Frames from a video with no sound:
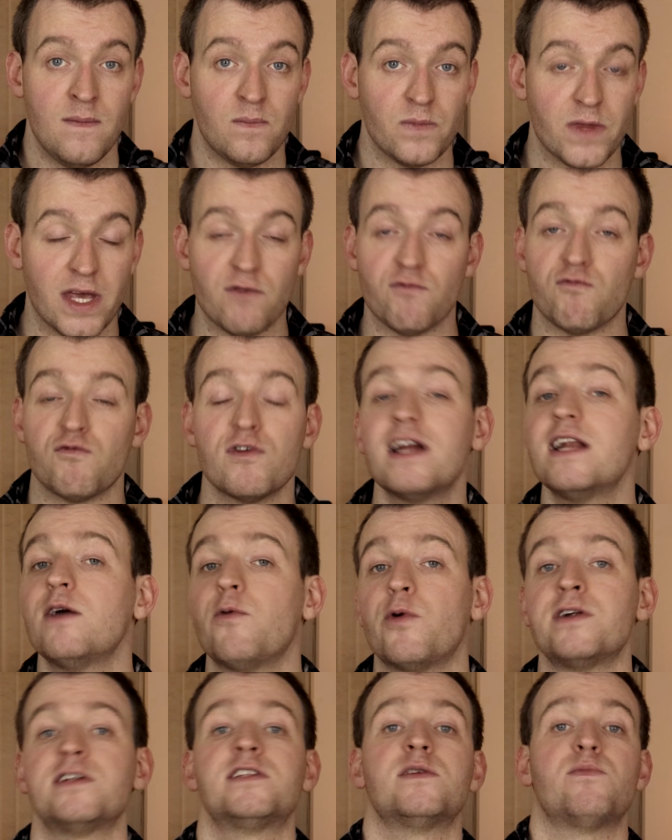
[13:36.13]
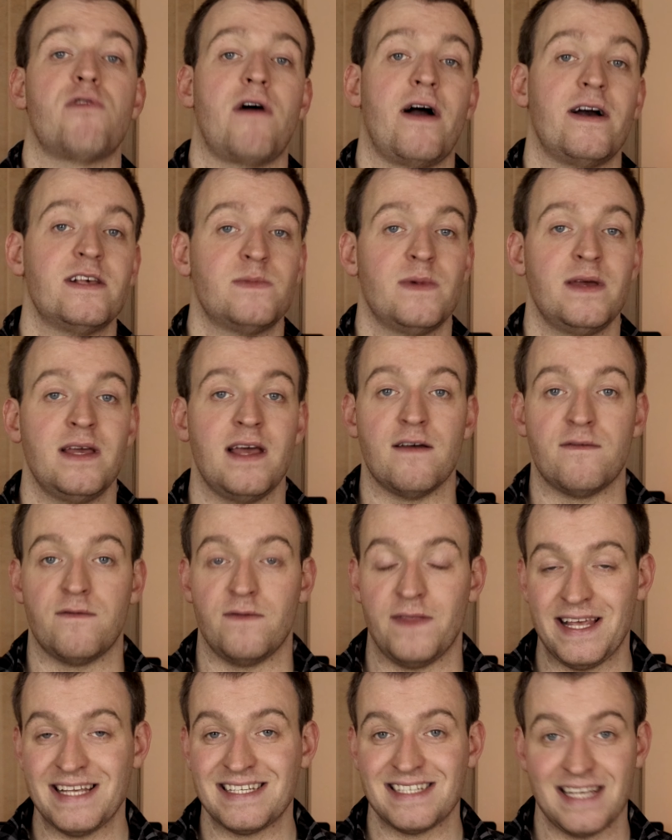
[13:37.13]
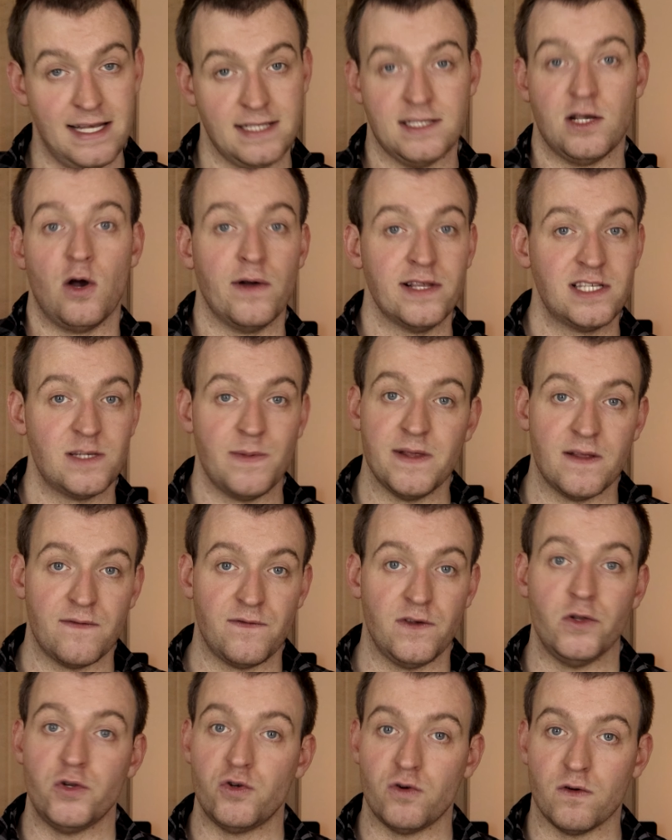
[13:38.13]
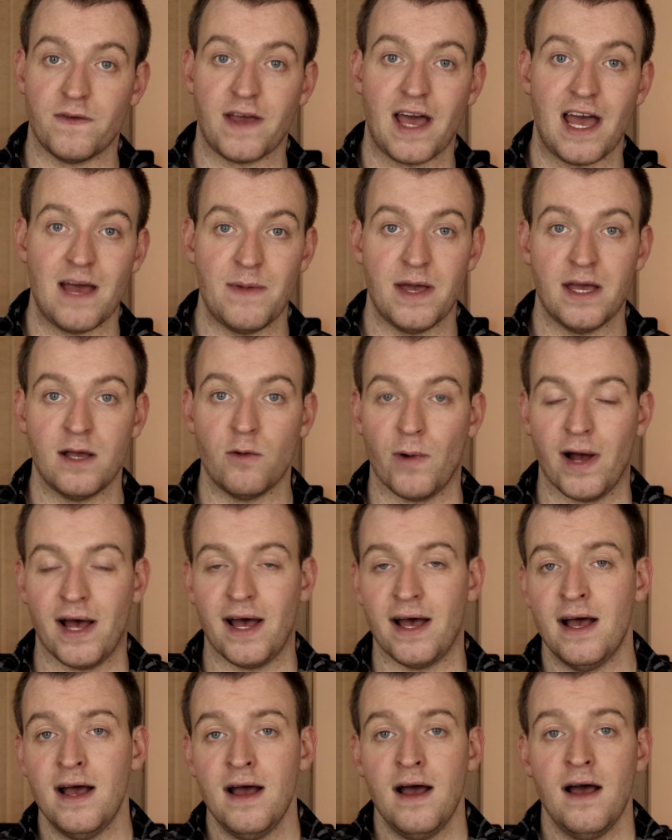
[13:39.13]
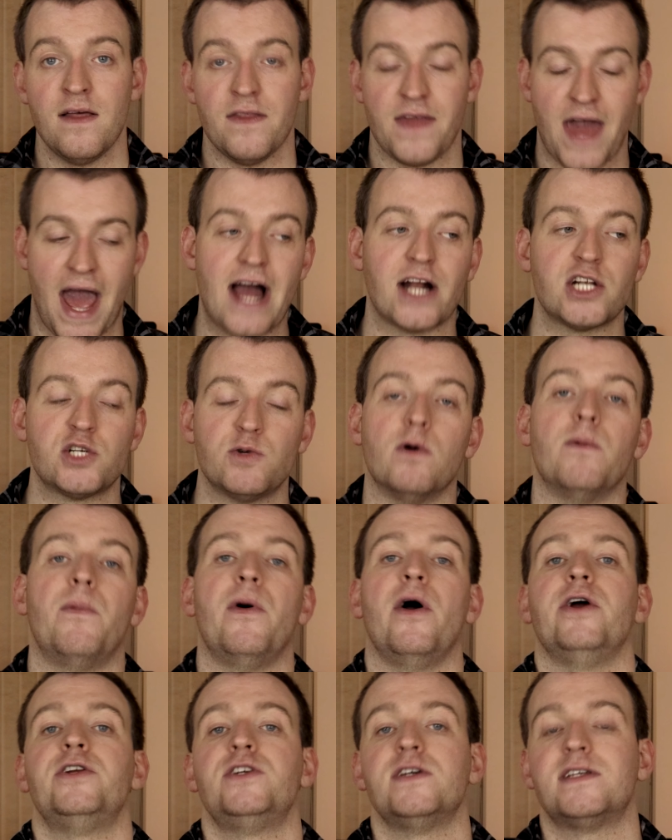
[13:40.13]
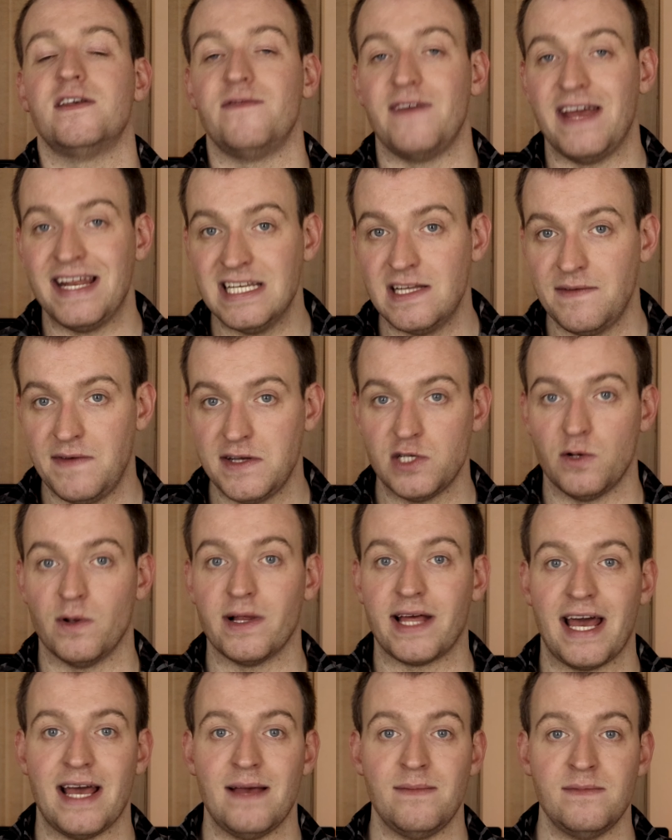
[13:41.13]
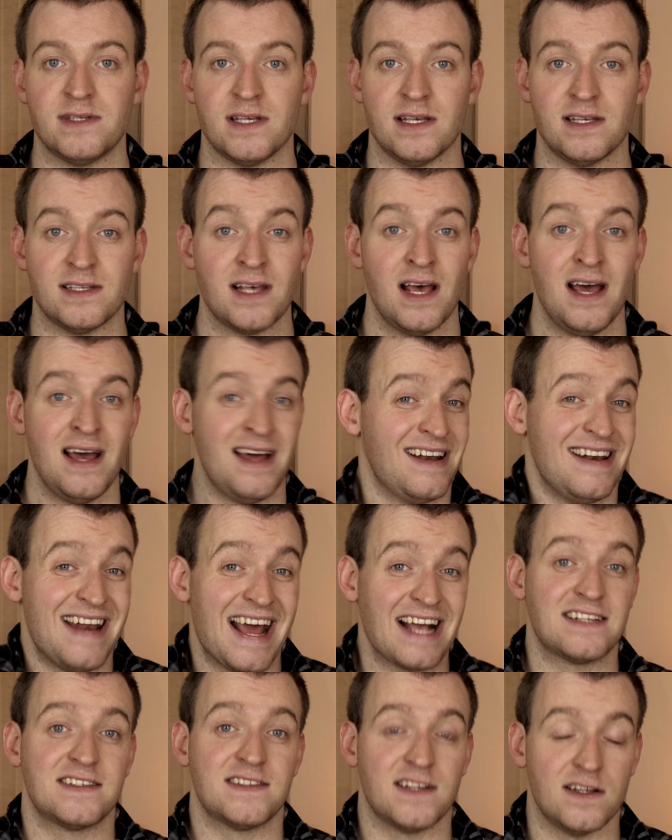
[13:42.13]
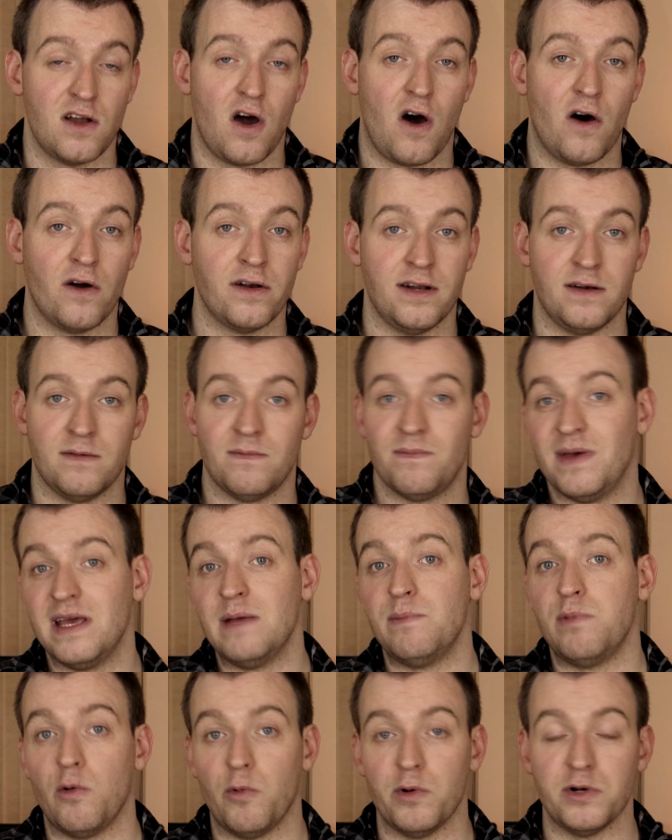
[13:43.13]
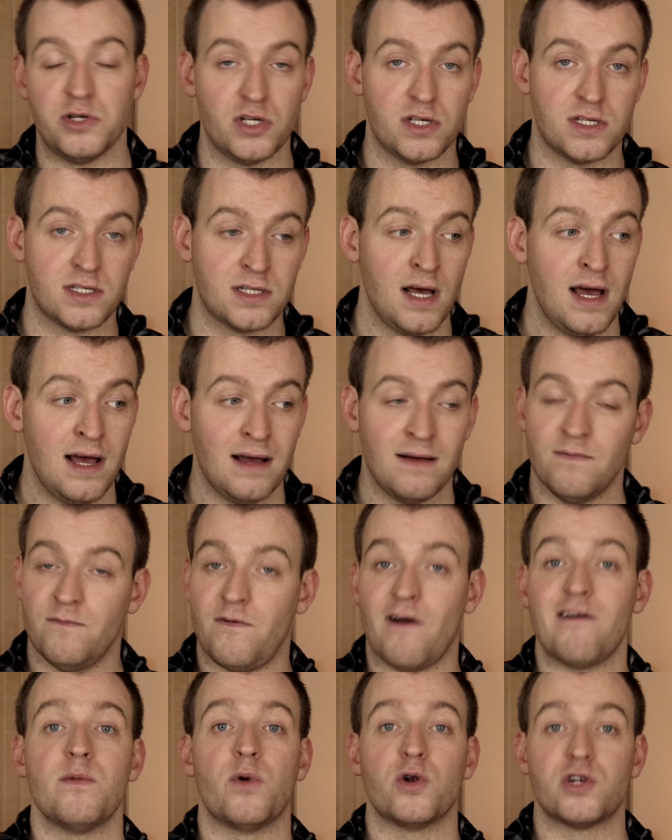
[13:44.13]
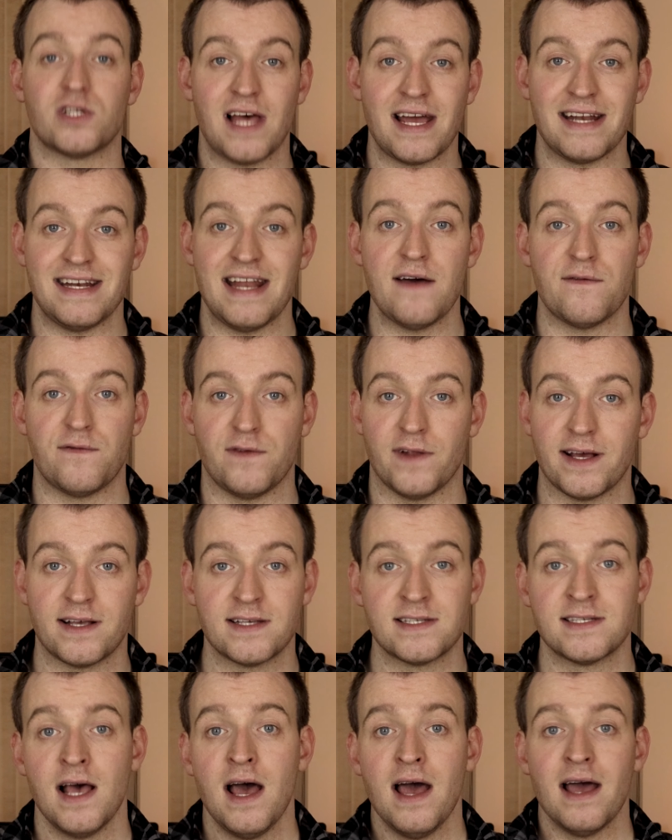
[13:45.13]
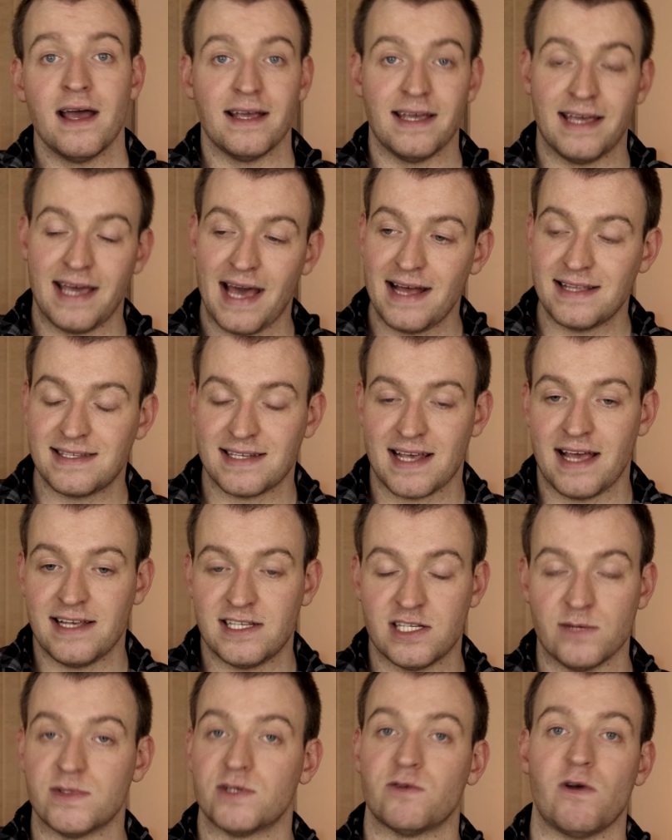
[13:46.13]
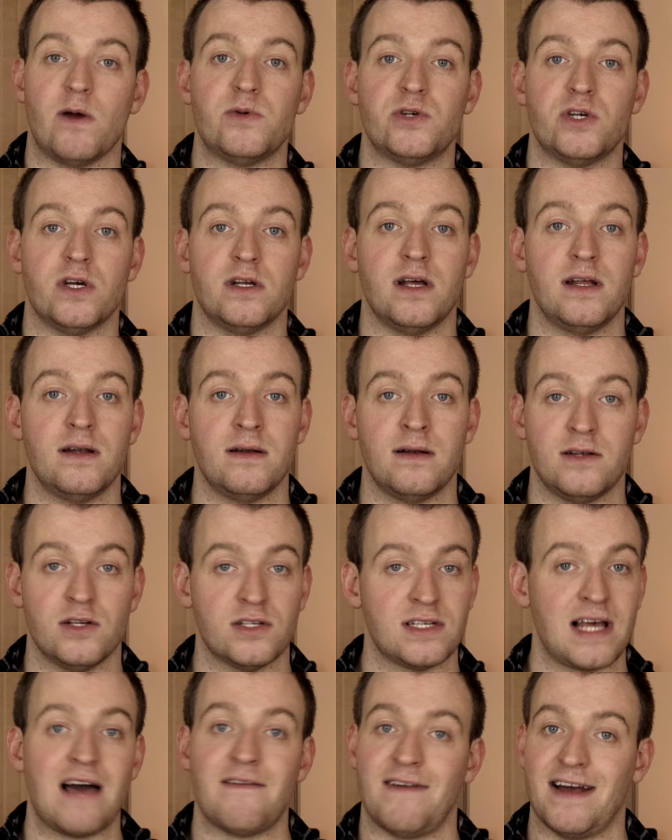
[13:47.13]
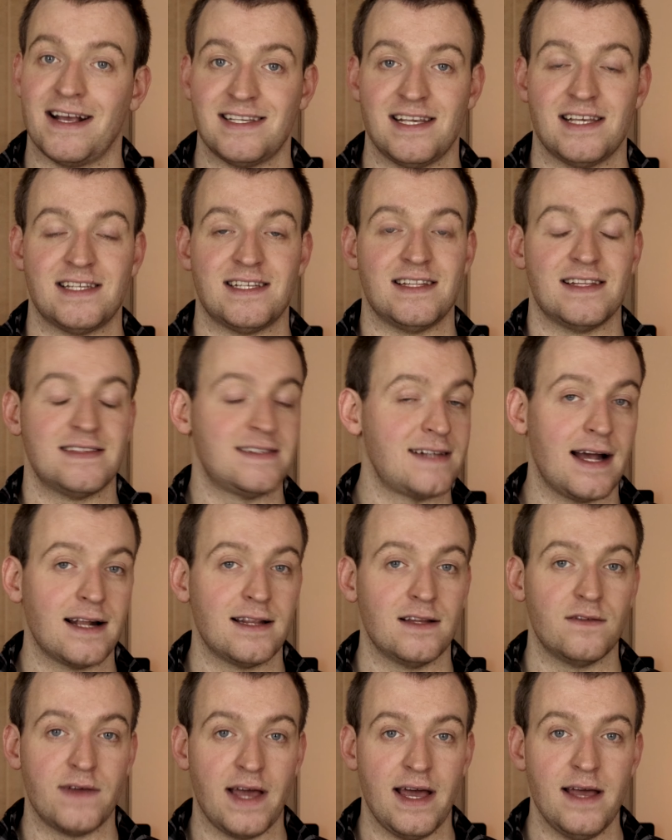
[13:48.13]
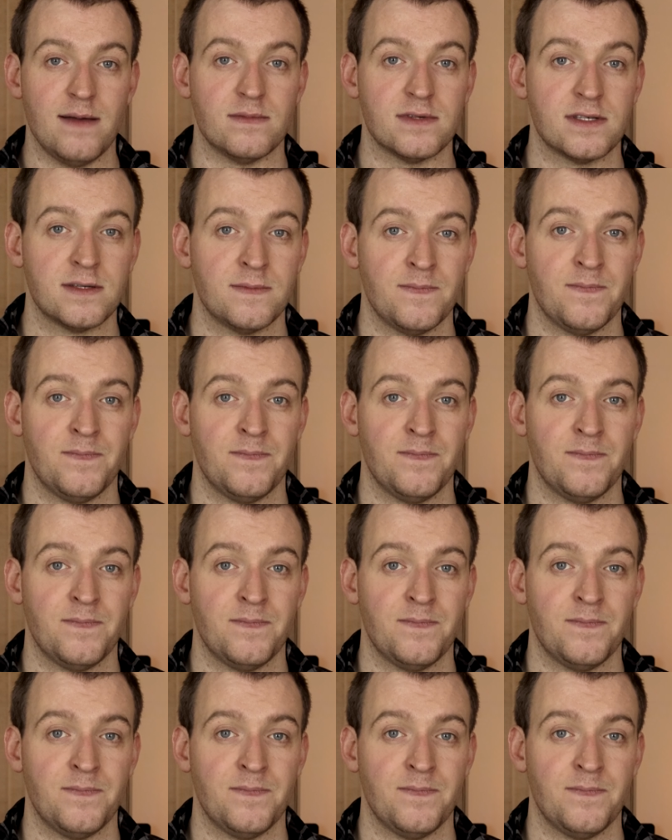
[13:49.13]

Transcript: It really wouldn't surprise me if this is going to be the future of gaming, where the actual purchase of individual games is next to none and people would just, very much like Netflix, get a subscription and just have access to the title of games.